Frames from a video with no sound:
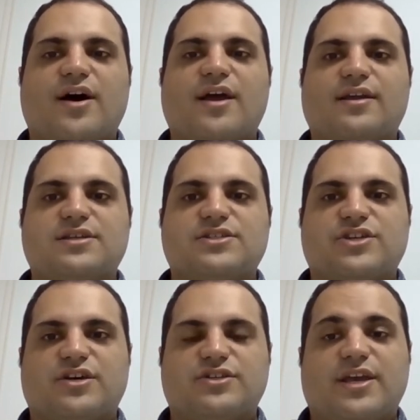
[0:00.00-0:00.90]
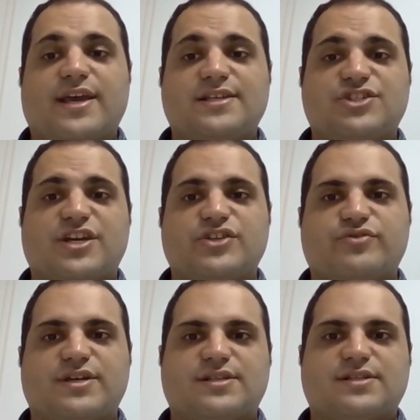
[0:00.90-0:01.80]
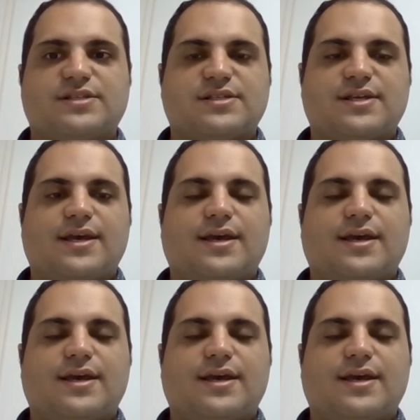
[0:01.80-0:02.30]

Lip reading: ion exchange resins,